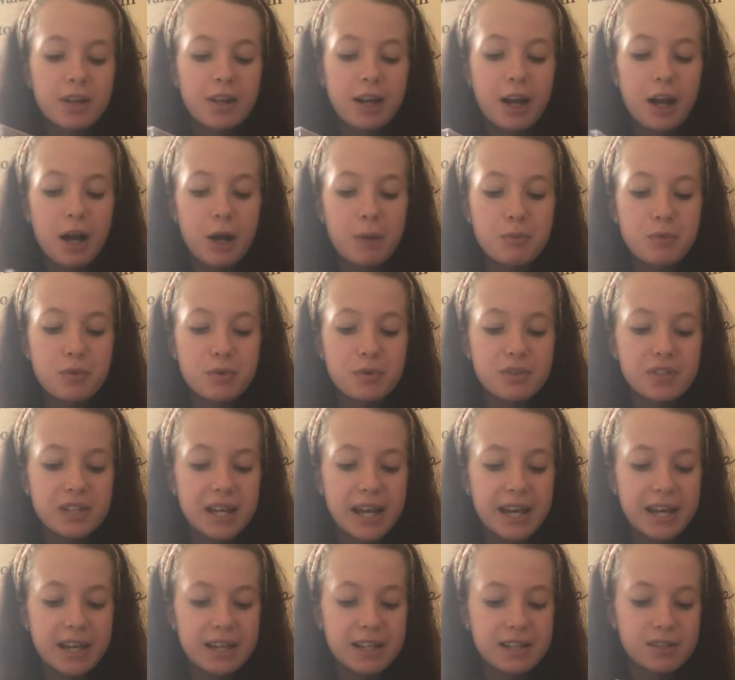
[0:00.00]
I'm not
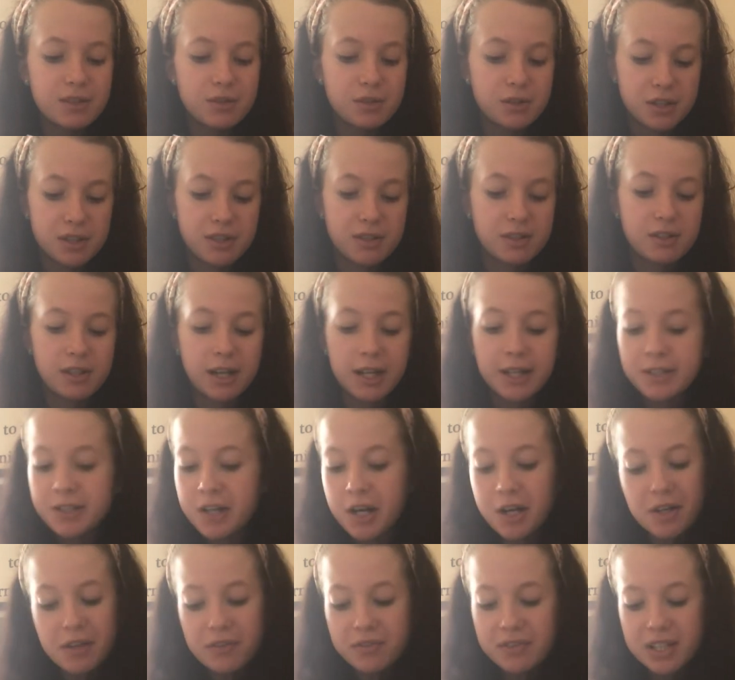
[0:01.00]
saying it's just, like,
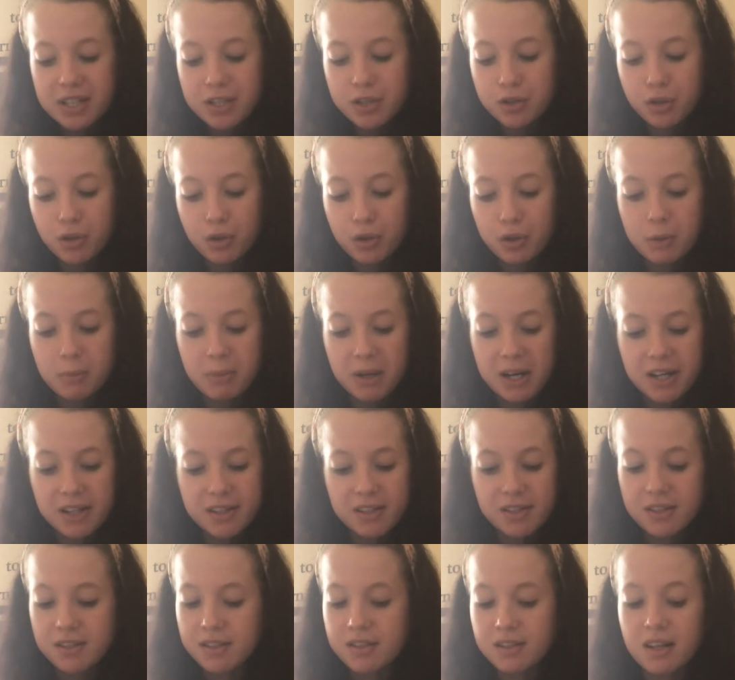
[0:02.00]
none of these chocolate
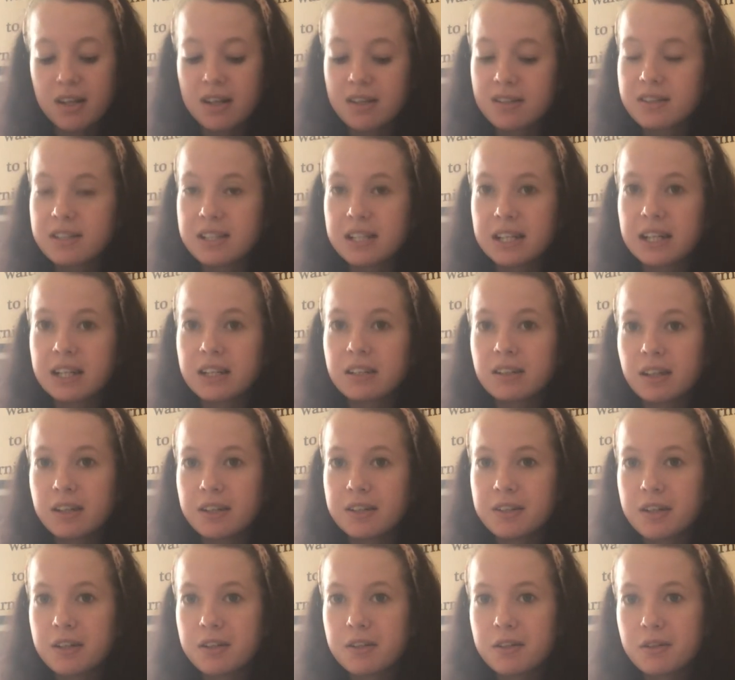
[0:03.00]
bars are disgusting.
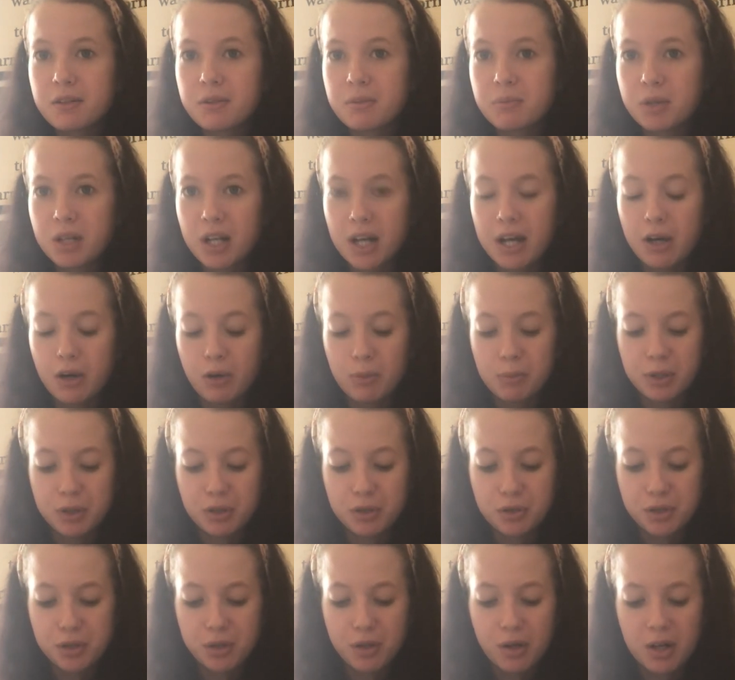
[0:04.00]
Like, none of them are like, oh my
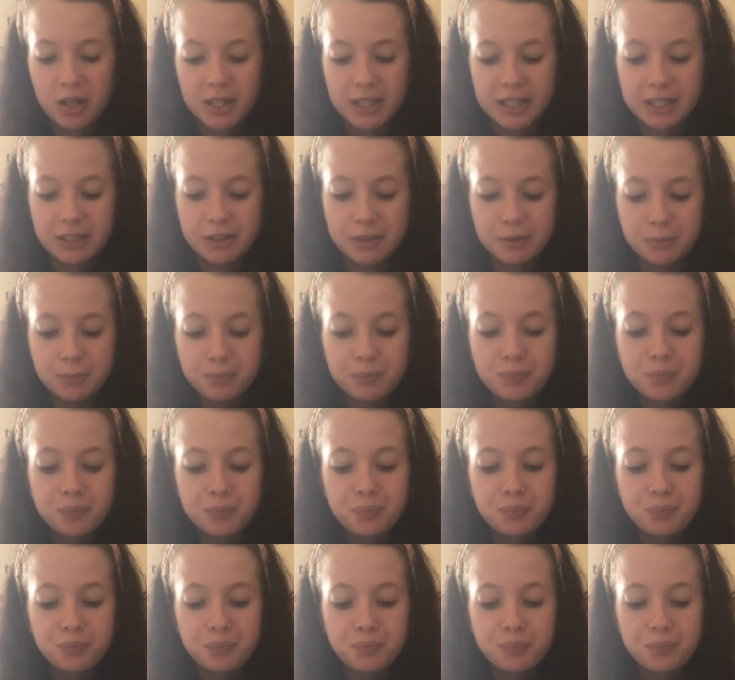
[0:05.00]
god, you can't eat them.